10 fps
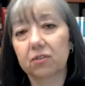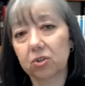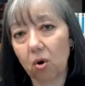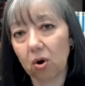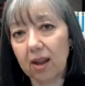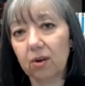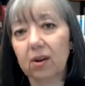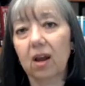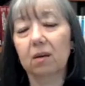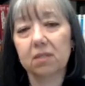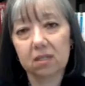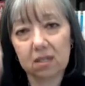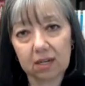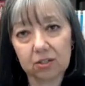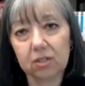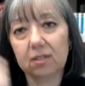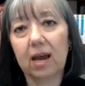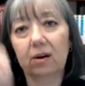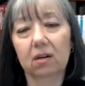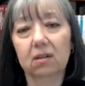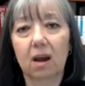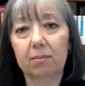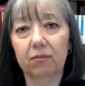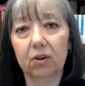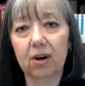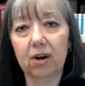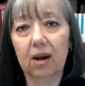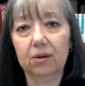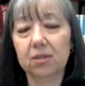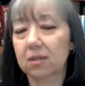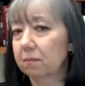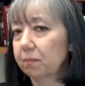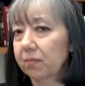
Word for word: if a tornado comes and touches down on top of your house